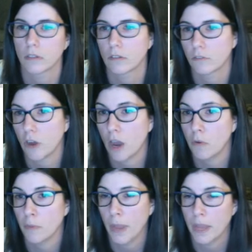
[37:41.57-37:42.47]
draw
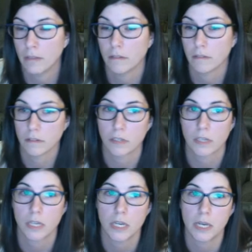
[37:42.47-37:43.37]
with pens,
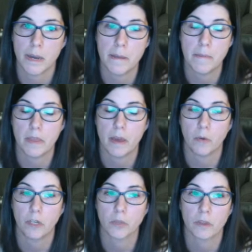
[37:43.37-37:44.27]
and that
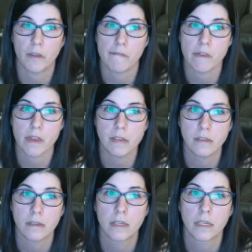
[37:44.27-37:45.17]
works with
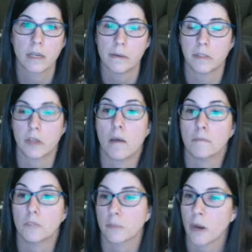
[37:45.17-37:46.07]
everything.
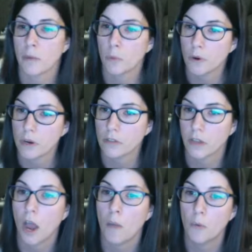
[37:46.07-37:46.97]
Some smart boards
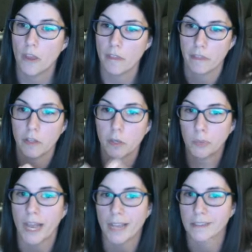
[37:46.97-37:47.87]
come with little
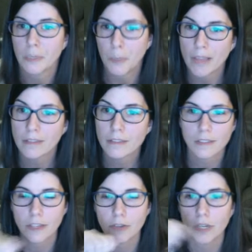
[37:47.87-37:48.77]
plastic pens
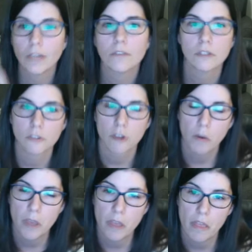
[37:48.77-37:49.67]
that you can use and
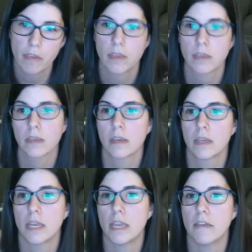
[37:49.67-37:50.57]
draw with.
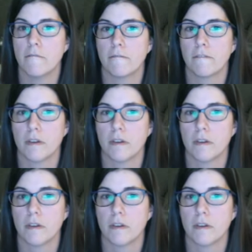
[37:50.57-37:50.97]
If